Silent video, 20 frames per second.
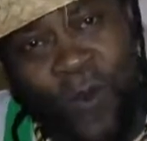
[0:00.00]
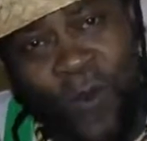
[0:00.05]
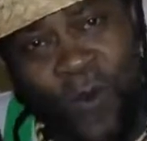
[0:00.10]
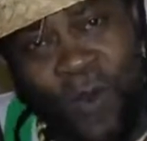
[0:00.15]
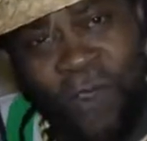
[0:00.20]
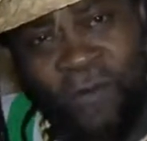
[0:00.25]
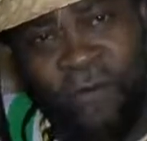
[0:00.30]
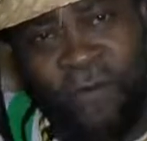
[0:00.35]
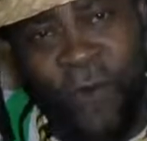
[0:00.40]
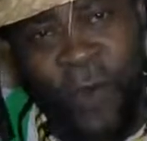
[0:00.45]

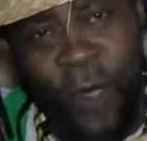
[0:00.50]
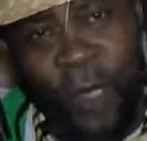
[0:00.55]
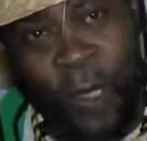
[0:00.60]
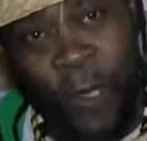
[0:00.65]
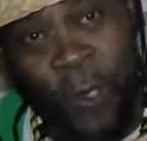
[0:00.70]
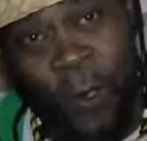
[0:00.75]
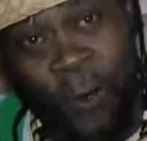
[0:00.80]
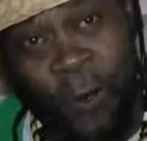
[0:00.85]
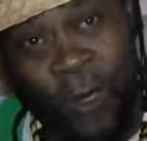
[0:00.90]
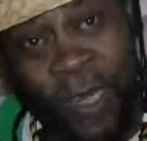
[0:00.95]

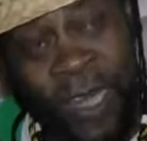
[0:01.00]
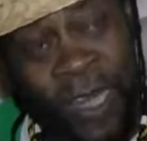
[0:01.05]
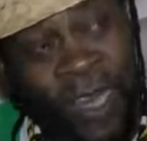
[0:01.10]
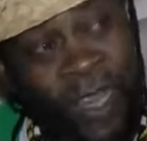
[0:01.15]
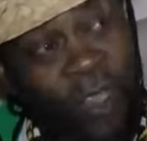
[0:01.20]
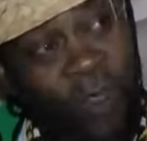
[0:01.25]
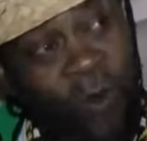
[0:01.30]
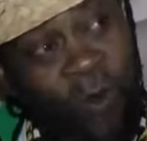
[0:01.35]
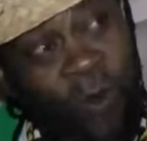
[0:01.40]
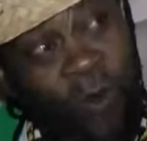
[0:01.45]
universe out
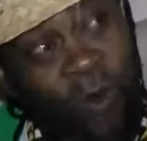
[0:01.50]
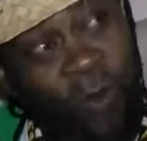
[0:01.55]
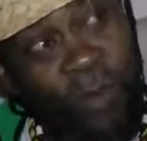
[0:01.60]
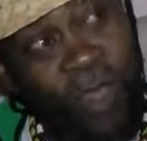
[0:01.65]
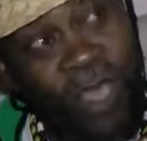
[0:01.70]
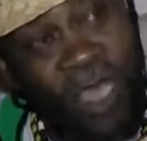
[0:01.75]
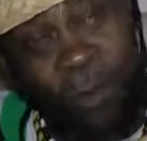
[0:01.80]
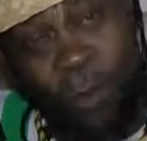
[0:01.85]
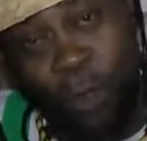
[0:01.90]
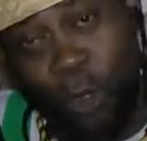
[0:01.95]
there, you won't
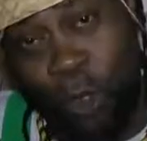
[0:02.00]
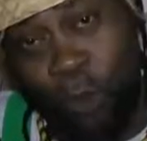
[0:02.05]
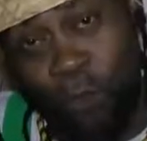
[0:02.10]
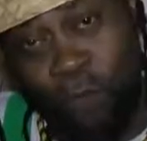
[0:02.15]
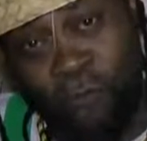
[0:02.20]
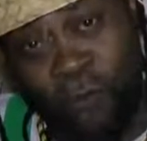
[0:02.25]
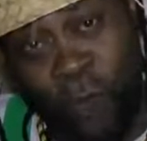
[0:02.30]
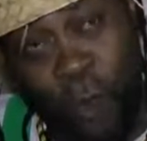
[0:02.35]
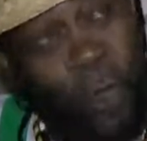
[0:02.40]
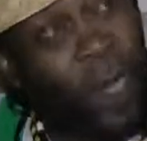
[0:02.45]
be able
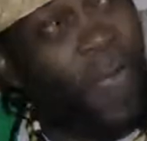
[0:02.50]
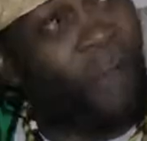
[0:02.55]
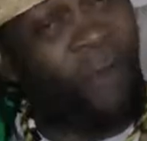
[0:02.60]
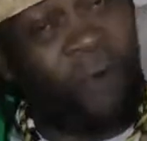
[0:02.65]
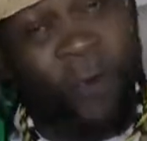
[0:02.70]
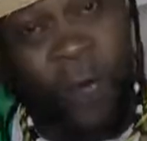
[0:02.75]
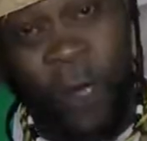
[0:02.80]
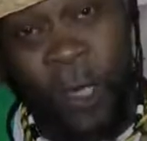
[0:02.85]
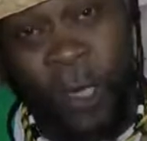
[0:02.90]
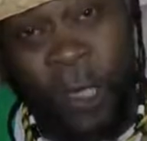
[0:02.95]
to
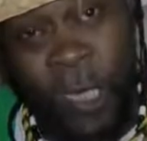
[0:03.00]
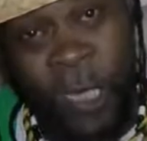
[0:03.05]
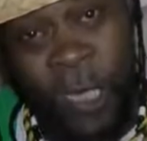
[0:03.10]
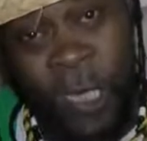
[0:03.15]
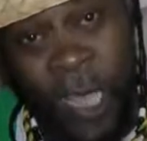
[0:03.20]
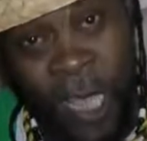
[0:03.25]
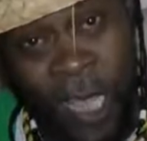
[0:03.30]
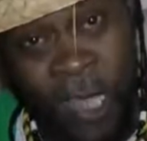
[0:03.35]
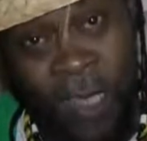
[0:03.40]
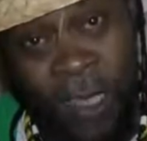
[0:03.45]
traverse
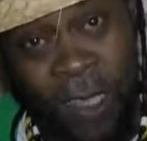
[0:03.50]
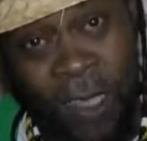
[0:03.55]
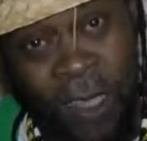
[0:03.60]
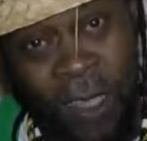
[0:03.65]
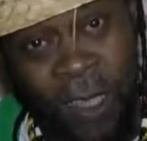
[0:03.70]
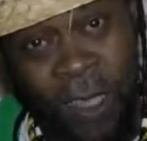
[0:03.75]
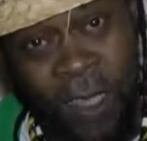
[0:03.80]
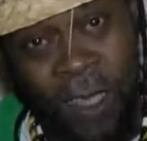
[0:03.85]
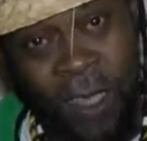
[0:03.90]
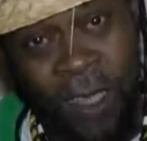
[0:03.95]
it, yeah?
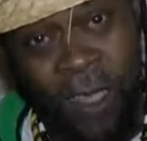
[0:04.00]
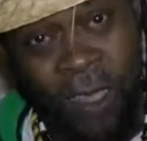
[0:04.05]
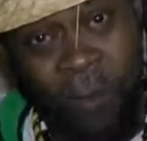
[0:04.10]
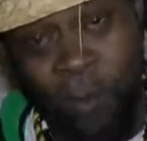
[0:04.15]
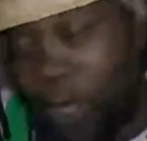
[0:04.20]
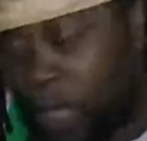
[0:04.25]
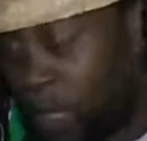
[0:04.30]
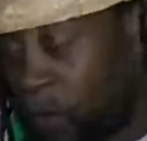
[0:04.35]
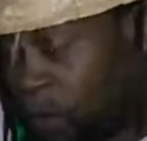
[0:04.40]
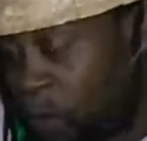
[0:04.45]

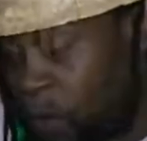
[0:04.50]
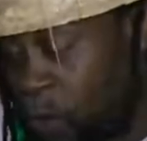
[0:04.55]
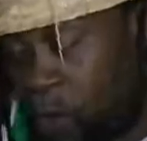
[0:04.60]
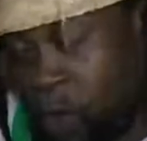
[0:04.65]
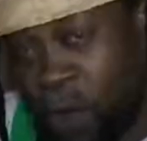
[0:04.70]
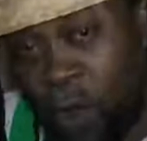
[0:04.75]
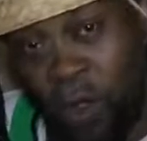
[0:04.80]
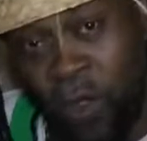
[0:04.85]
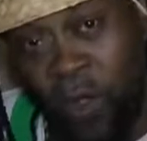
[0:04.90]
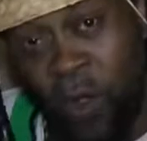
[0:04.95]
Maybe
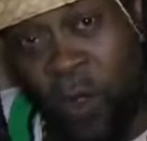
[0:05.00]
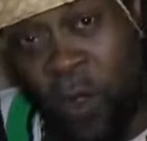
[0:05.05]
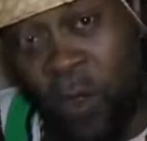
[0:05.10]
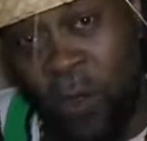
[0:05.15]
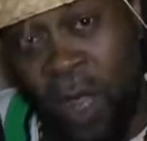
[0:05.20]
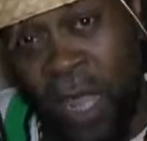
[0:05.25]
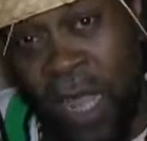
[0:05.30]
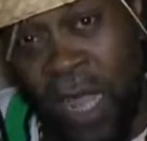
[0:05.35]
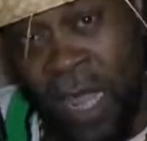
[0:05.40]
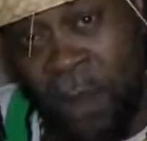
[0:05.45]
your
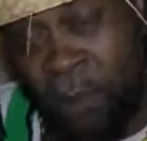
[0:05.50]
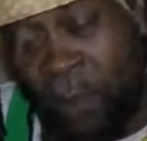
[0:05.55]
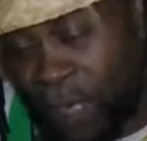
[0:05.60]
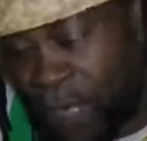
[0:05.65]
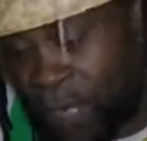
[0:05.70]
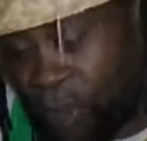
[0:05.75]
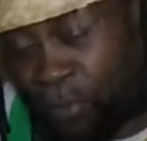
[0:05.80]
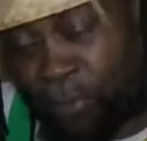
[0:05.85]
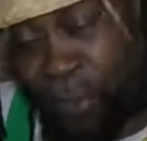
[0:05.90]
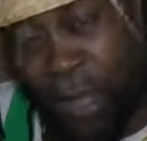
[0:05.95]

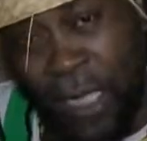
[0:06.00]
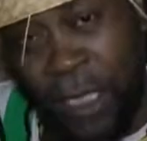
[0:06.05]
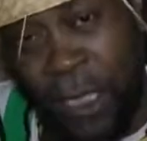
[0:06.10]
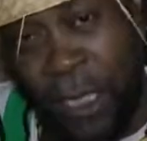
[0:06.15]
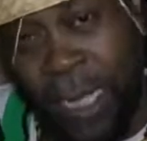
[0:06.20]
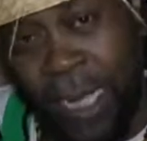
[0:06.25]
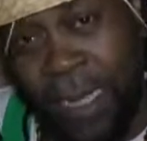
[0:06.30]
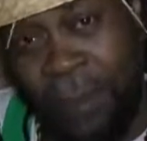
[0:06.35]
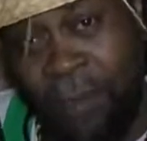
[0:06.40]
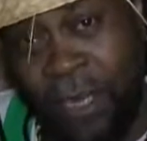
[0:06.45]
little patch
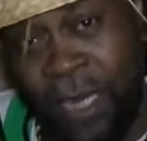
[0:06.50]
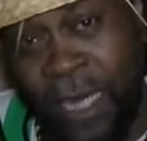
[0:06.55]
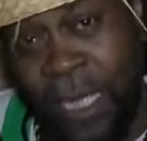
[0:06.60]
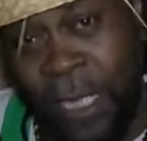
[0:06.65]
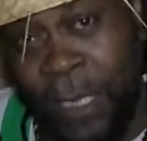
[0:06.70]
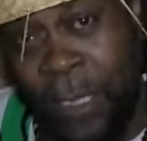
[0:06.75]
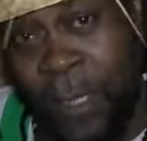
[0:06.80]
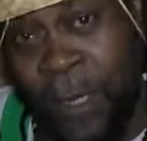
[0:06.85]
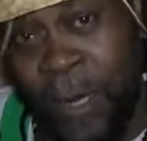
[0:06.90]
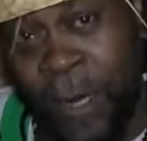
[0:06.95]
shall be
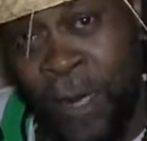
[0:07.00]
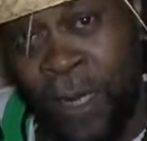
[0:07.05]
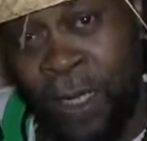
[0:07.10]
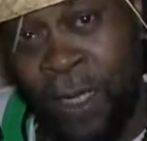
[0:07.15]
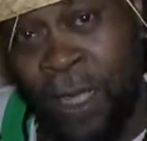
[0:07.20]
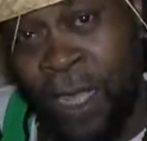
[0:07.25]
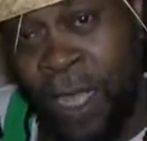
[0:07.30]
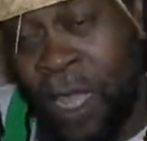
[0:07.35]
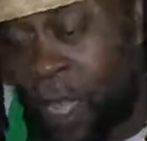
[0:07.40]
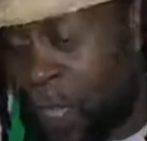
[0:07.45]
this earth.
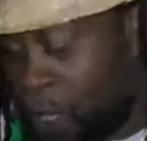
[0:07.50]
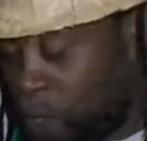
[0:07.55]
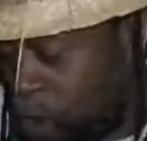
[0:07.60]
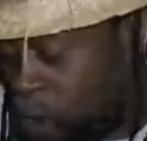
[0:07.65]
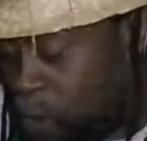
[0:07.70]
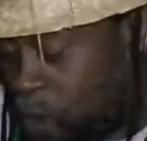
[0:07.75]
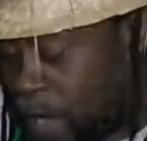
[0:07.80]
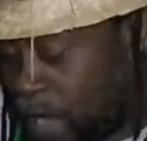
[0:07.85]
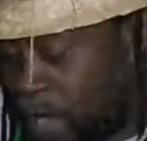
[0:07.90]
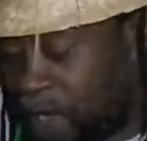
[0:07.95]

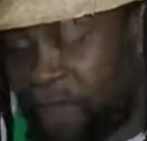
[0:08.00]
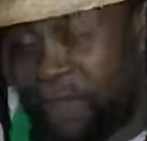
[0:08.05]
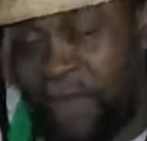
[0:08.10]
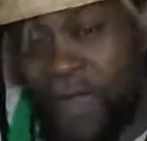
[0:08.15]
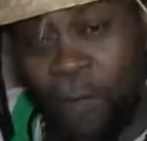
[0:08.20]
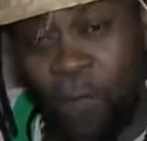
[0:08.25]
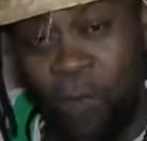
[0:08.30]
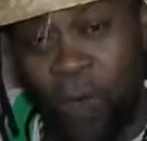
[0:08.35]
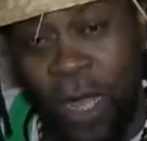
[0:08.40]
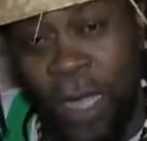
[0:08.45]
You walk
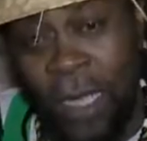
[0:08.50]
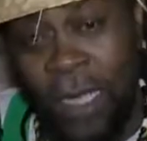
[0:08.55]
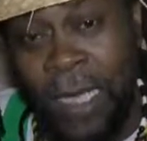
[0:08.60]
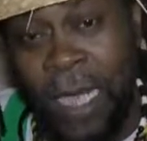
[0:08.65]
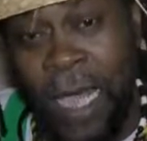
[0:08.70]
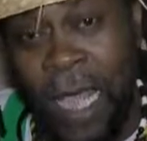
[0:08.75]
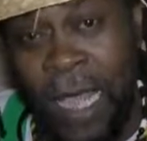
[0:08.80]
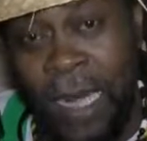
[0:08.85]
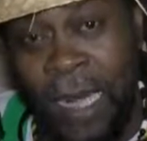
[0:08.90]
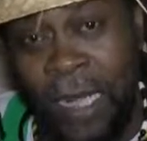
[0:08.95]
from one
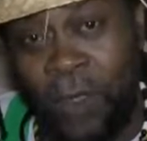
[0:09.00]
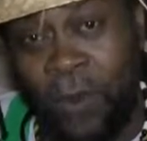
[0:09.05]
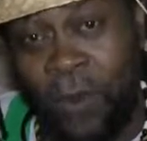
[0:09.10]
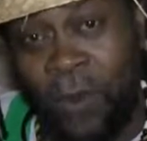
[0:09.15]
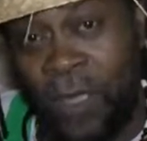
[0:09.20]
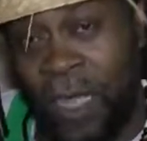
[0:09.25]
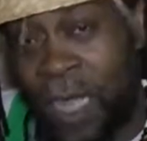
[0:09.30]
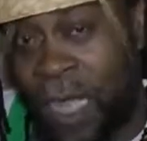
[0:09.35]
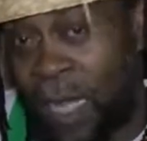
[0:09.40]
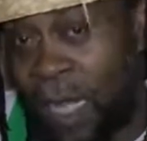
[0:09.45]
corner
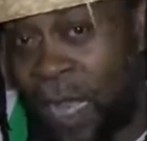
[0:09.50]
to the